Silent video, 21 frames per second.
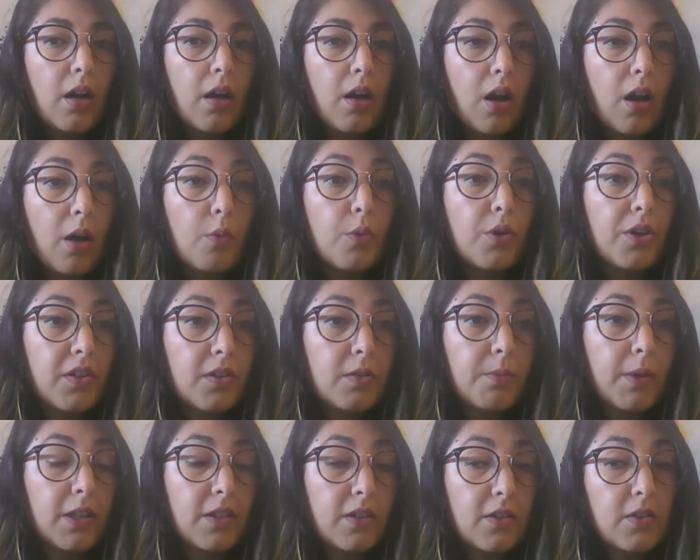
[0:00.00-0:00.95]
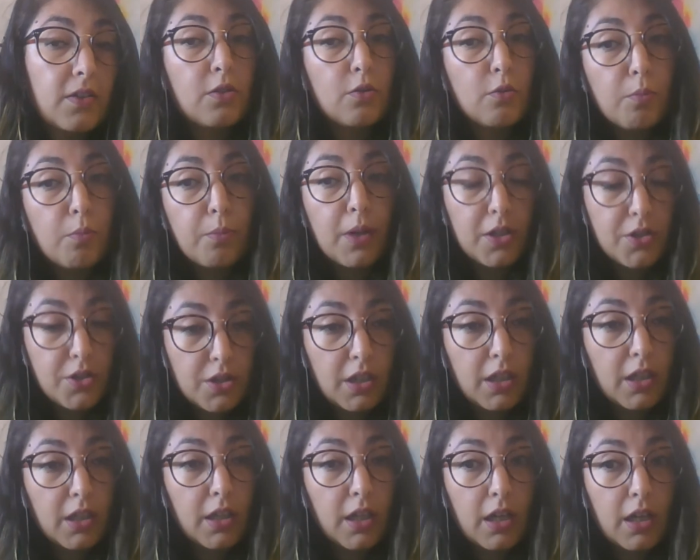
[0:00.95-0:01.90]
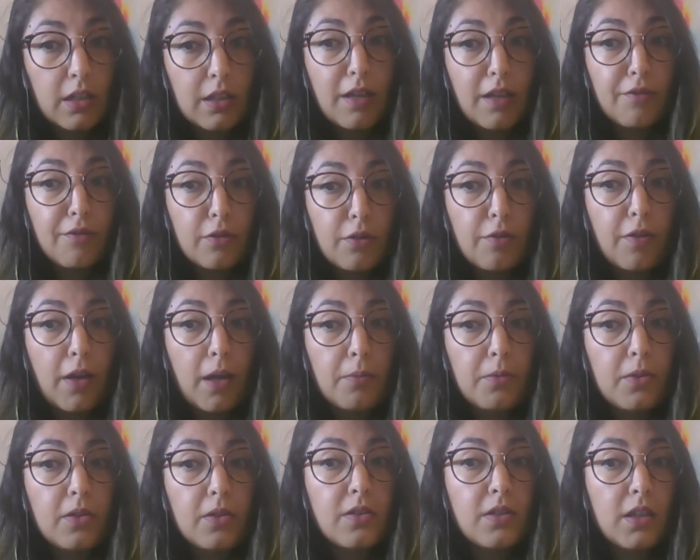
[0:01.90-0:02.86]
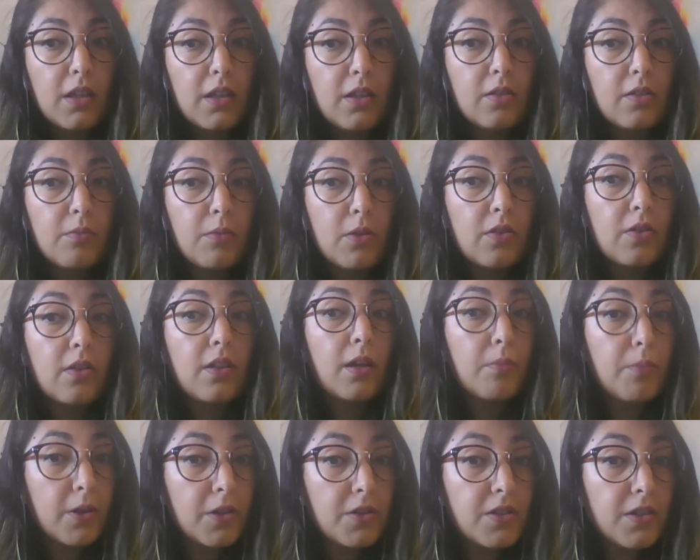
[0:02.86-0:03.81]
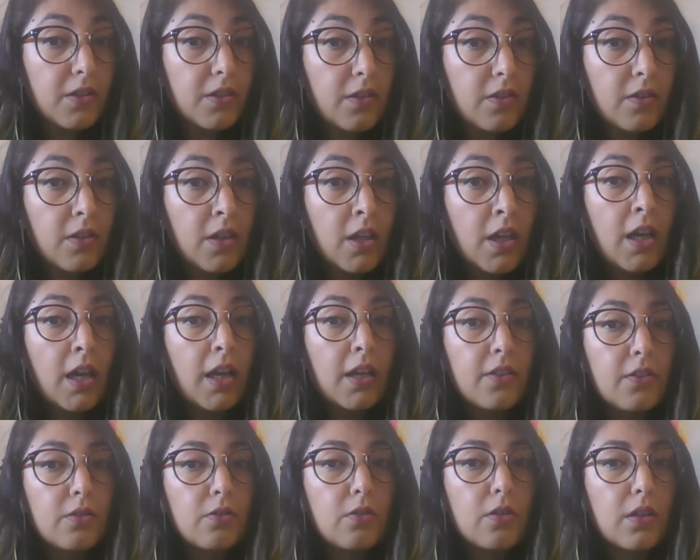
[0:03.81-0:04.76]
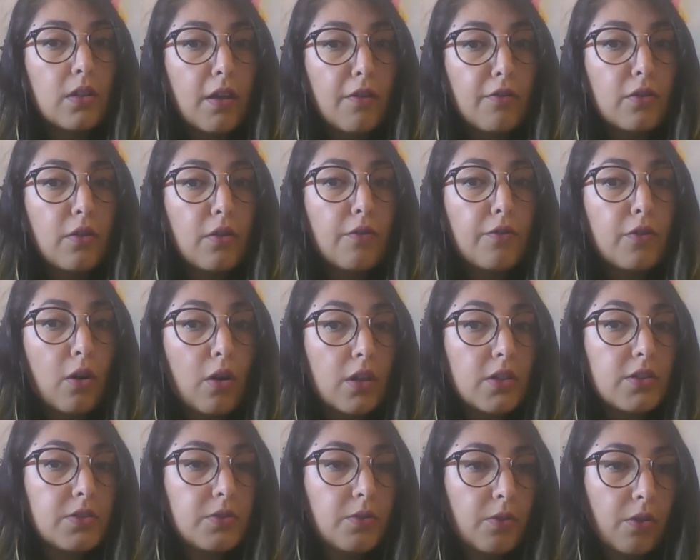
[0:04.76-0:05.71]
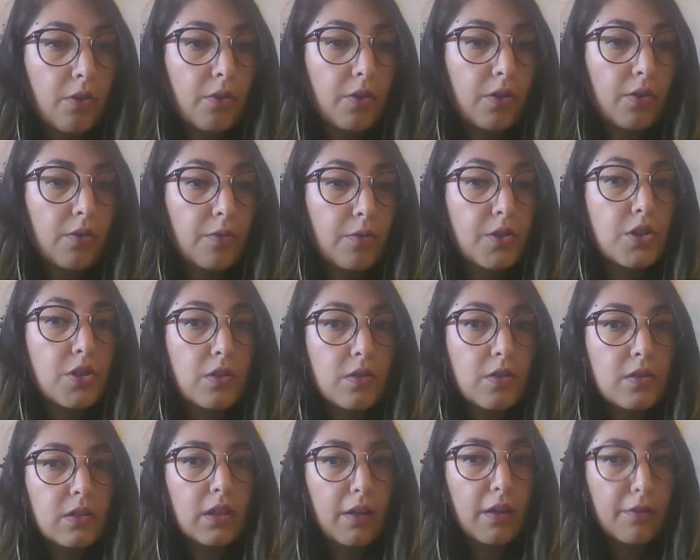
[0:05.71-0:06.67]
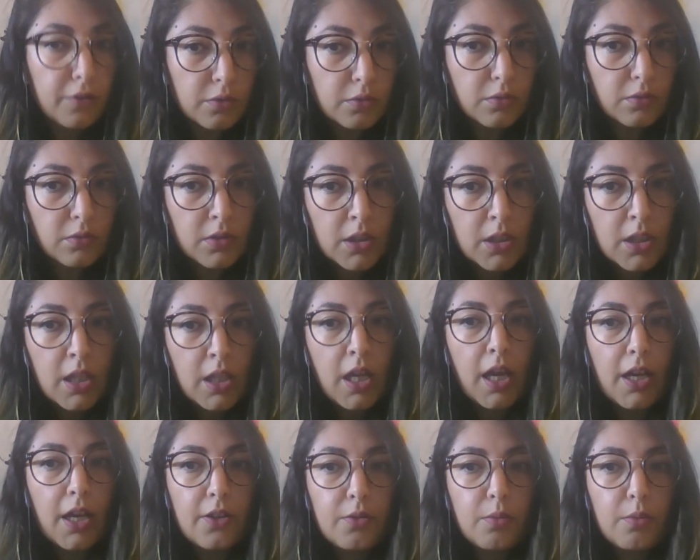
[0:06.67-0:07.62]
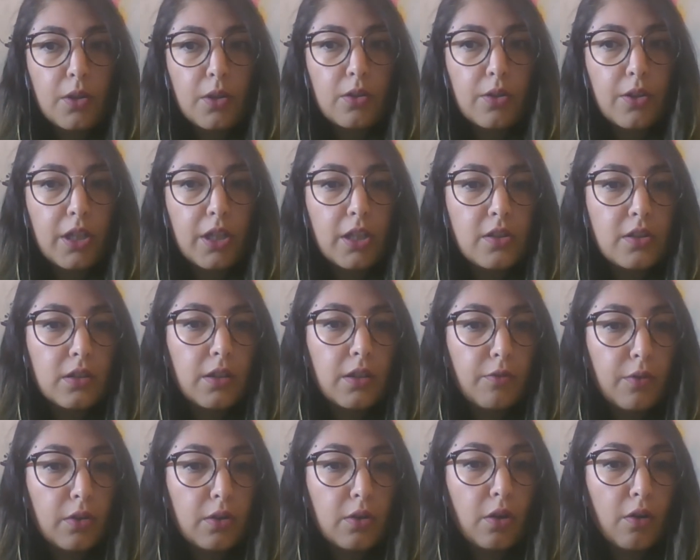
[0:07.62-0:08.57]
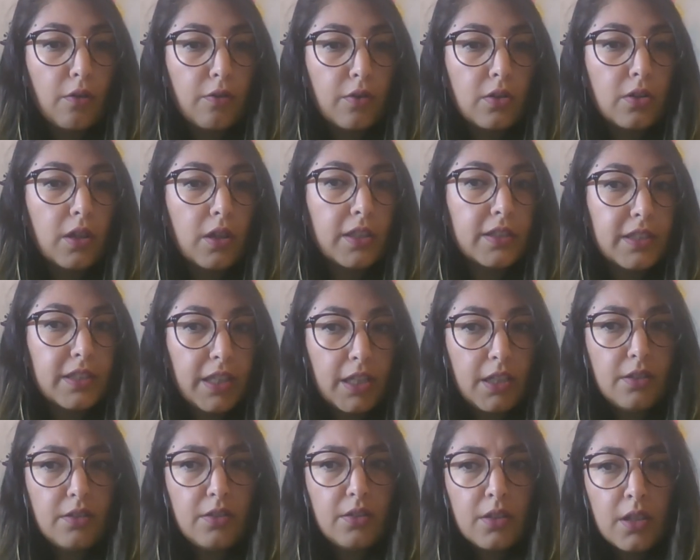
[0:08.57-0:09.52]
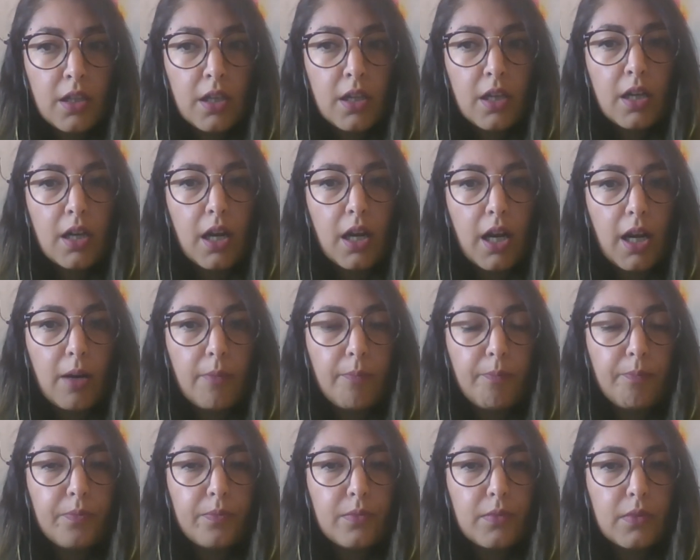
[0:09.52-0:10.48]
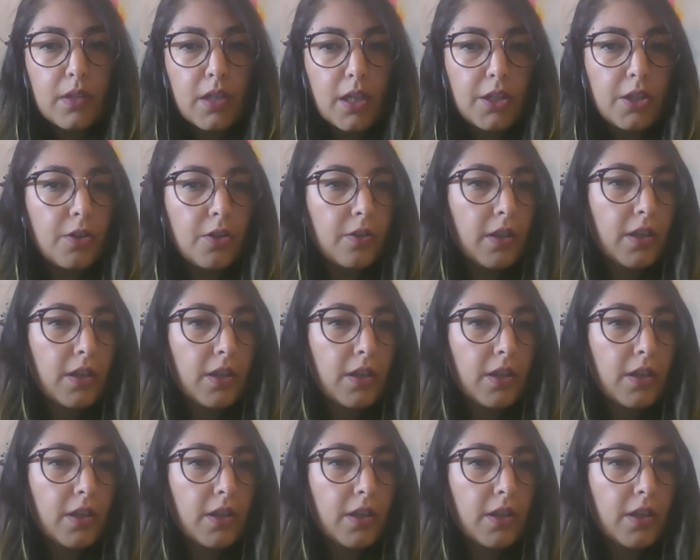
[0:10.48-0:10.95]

I would expect are still budgeting a level of absenteeism into their budgets and still a level of cost, although at a reduced level, as we're learning to live with COVID-19. And, you know,